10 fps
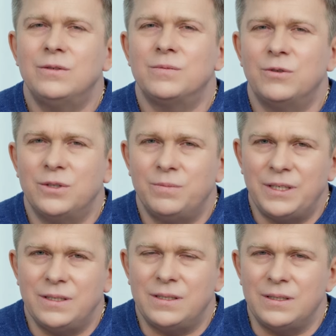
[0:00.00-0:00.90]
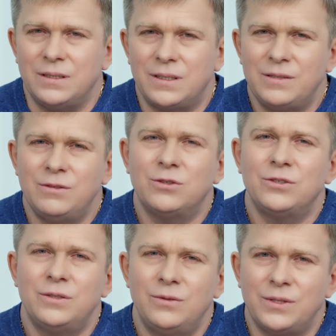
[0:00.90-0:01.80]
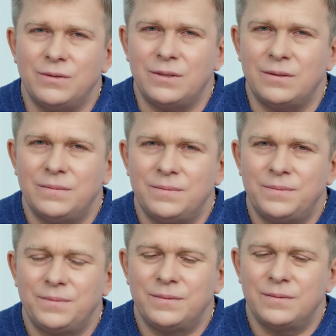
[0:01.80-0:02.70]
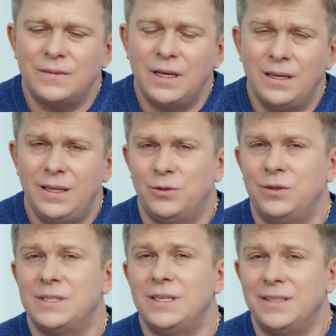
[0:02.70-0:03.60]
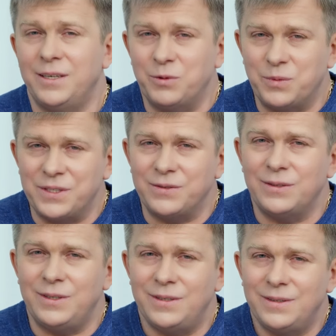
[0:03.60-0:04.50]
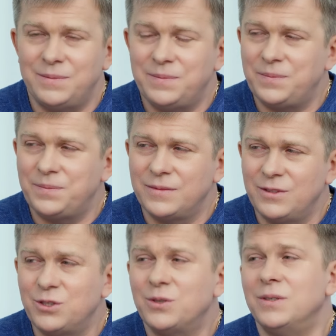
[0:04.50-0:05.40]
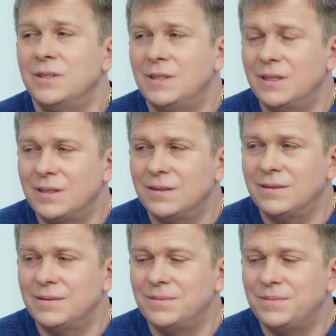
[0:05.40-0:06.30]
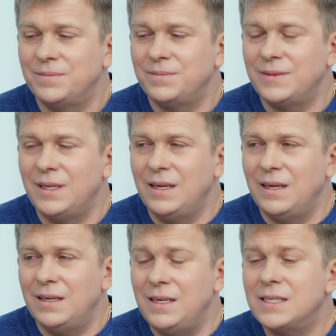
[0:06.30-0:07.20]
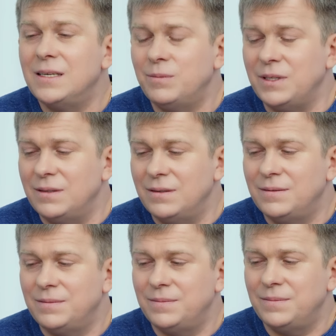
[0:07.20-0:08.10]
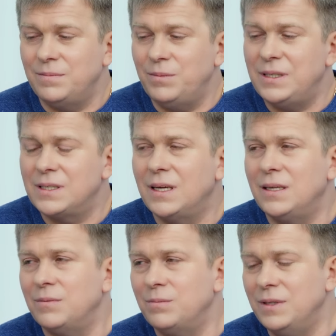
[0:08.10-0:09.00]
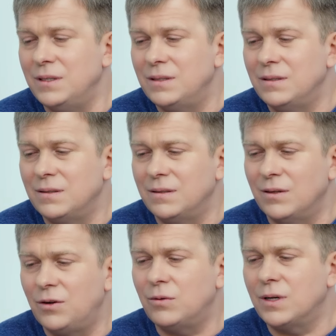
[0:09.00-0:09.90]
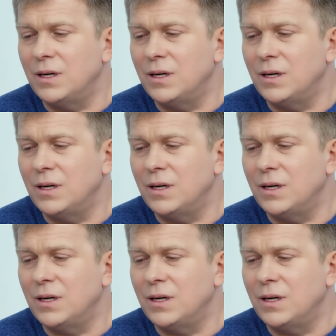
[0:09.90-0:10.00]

his own two hands, perhaps his wife, and only if she lets him do that. Isn't that so? If we stop being Satan's hands